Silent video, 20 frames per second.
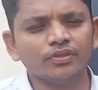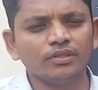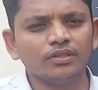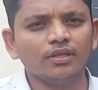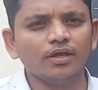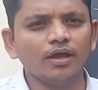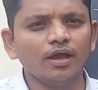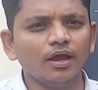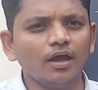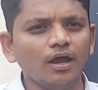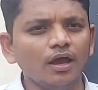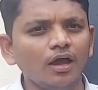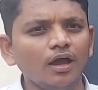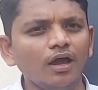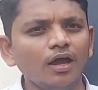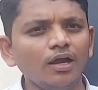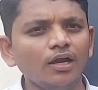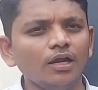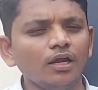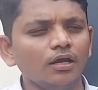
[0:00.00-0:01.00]
the
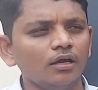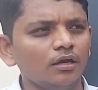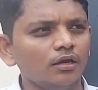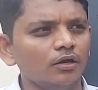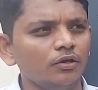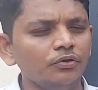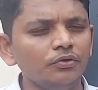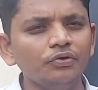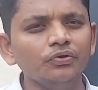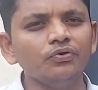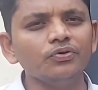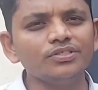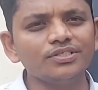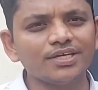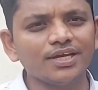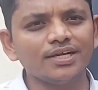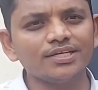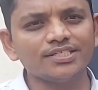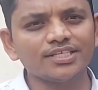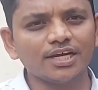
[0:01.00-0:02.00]
all new
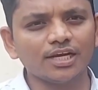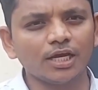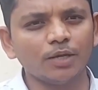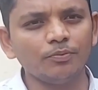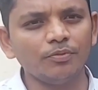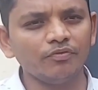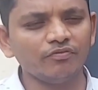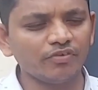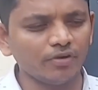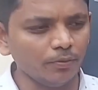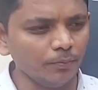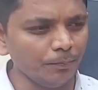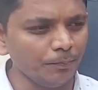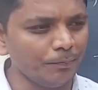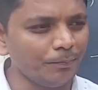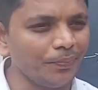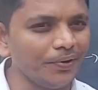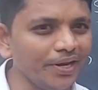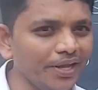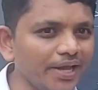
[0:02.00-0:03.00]
cells are coming from
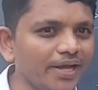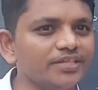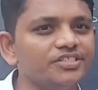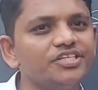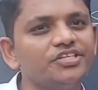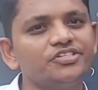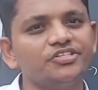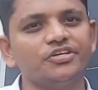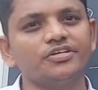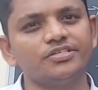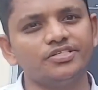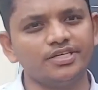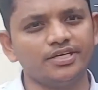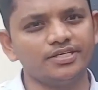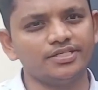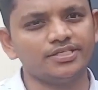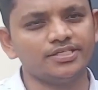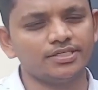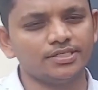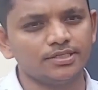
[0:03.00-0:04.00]
pre-existing
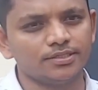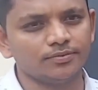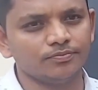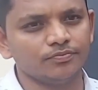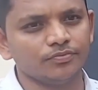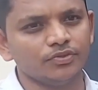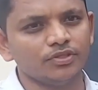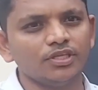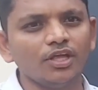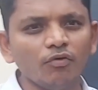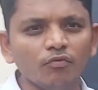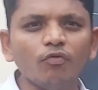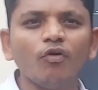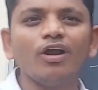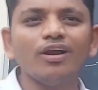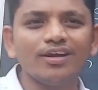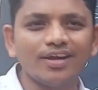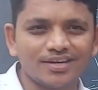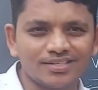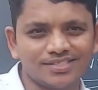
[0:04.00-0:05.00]
cells, the
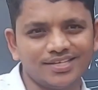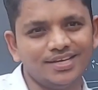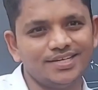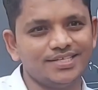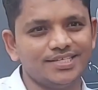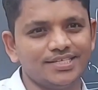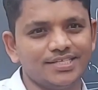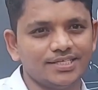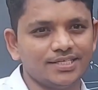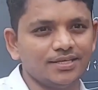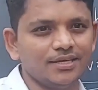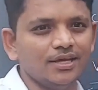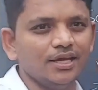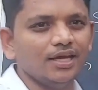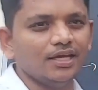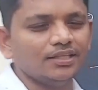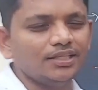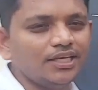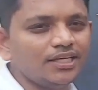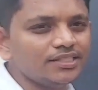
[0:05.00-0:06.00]
older cells.
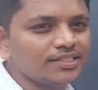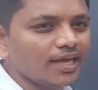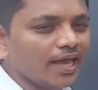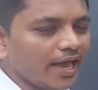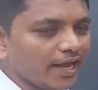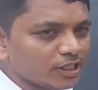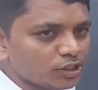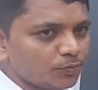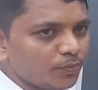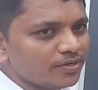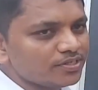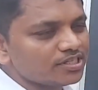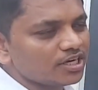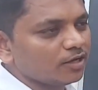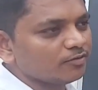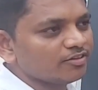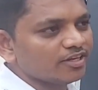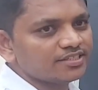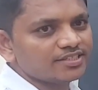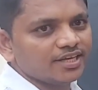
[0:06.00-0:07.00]
This is the expansion
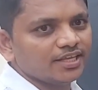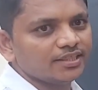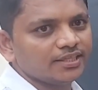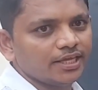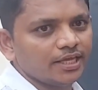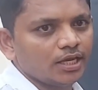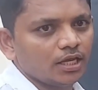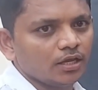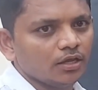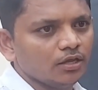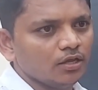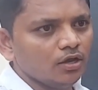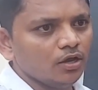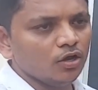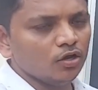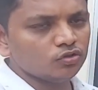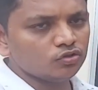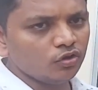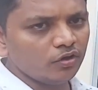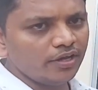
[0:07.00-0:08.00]
of the cell theory.
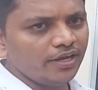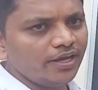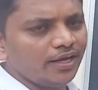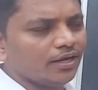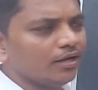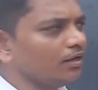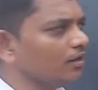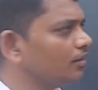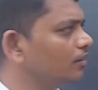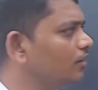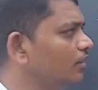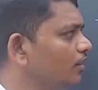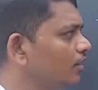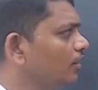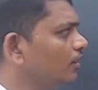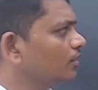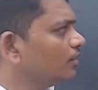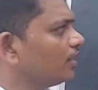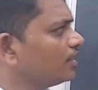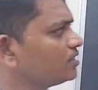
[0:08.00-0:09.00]
So here
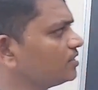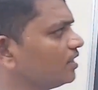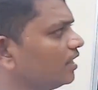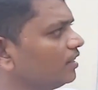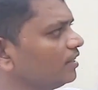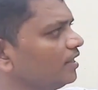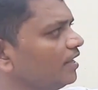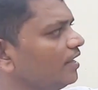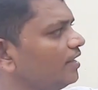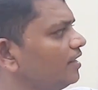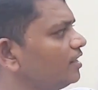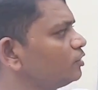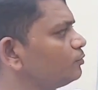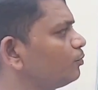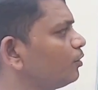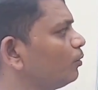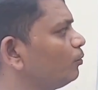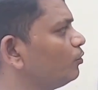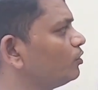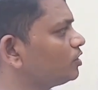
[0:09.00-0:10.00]
the cell theory
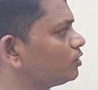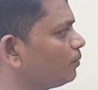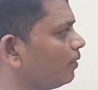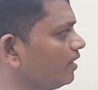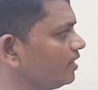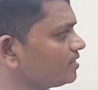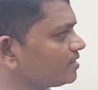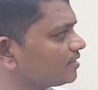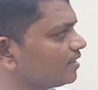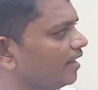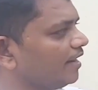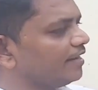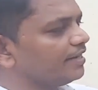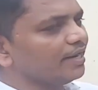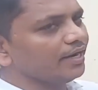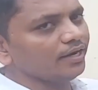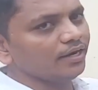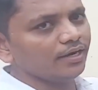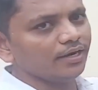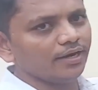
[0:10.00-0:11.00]
is proposed by
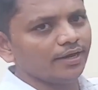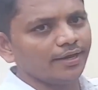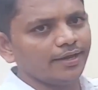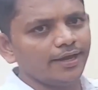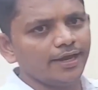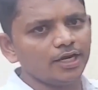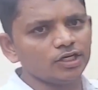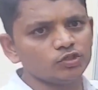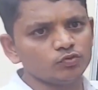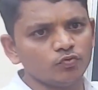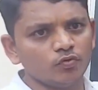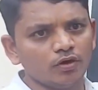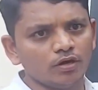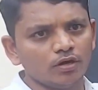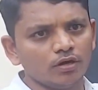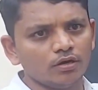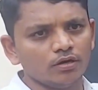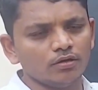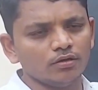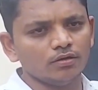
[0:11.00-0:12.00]
Sladen and
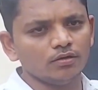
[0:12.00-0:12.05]
Swan.